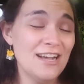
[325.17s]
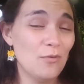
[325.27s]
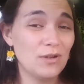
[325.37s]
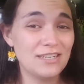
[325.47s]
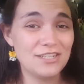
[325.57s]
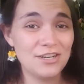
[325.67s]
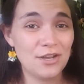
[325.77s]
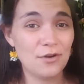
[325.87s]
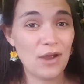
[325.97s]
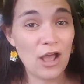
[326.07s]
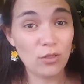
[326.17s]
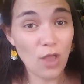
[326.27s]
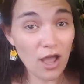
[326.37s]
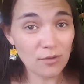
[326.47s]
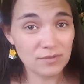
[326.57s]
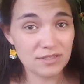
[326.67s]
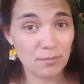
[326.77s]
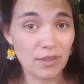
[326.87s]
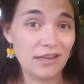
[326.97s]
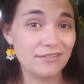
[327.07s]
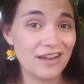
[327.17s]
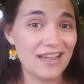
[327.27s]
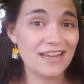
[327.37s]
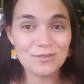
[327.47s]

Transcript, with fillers: Wanted to know, how long was the plane ride?